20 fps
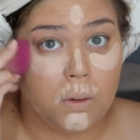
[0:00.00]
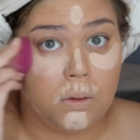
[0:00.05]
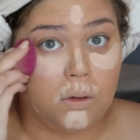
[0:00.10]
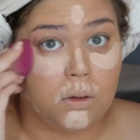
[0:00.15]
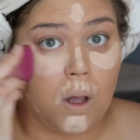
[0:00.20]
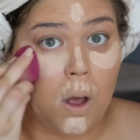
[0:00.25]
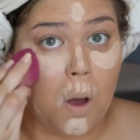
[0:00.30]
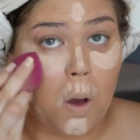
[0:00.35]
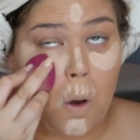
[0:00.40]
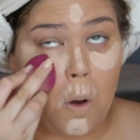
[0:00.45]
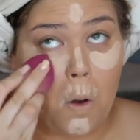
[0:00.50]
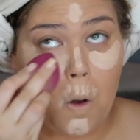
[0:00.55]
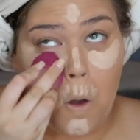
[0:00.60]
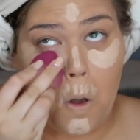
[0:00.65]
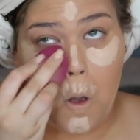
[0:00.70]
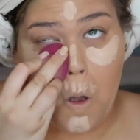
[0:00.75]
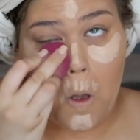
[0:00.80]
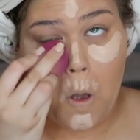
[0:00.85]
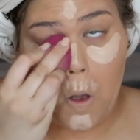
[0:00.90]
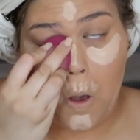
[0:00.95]
So,
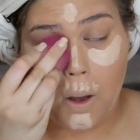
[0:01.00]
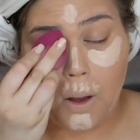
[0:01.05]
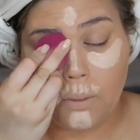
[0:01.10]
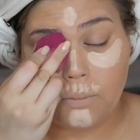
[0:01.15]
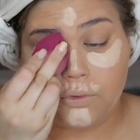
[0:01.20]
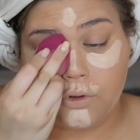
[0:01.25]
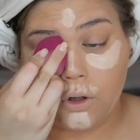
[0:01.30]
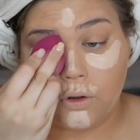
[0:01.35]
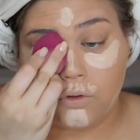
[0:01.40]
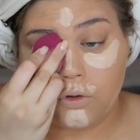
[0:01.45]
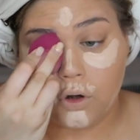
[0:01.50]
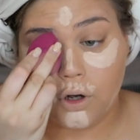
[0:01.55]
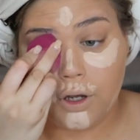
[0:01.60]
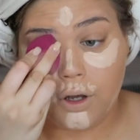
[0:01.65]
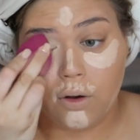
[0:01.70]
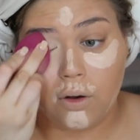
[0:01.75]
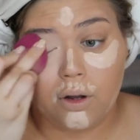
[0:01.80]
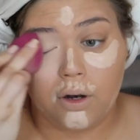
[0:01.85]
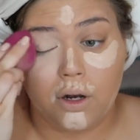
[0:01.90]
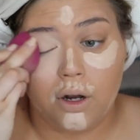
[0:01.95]
I'm so sorry
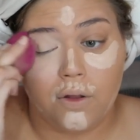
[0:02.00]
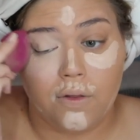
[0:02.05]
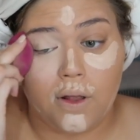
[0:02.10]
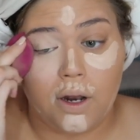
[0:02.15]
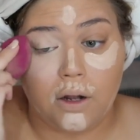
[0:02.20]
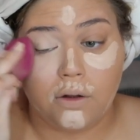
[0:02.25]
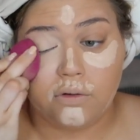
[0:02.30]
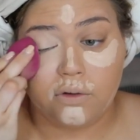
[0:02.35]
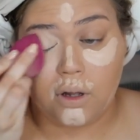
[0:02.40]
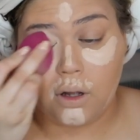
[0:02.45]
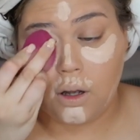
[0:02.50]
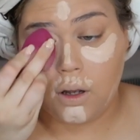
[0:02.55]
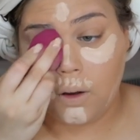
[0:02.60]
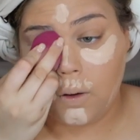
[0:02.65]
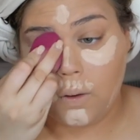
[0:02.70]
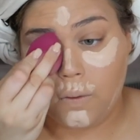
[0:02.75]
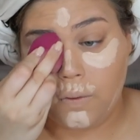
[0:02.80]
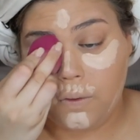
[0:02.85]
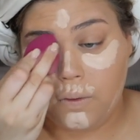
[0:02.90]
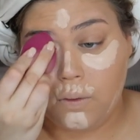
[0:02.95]
y'all can hear that
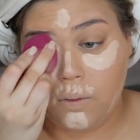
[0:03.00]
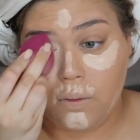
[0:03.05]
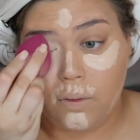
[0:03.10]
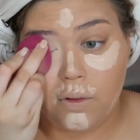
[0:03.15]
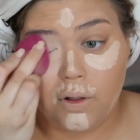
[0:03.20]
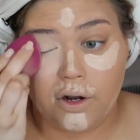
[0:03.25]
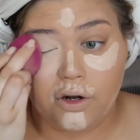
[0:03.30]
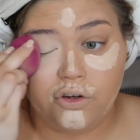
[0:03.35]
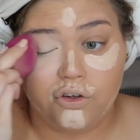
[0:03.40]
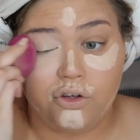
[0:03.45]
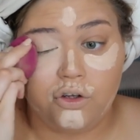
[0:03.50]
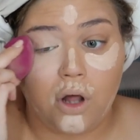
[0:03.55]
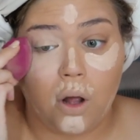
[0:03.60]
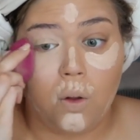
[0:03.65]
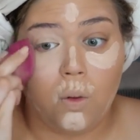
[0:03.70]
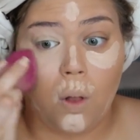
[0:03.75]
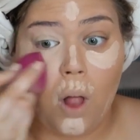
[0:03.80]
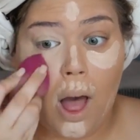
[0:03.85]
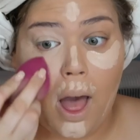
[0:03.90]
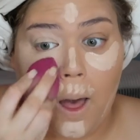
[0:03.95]
outside. They're
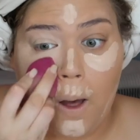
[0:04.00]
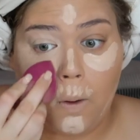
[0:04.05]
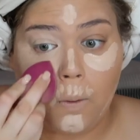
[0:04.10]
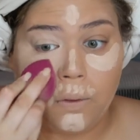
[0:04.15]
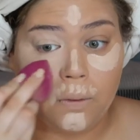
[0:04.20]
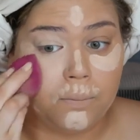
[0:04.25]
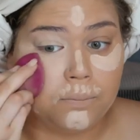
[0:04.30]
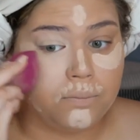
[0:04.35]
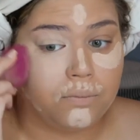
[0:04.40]
so loud.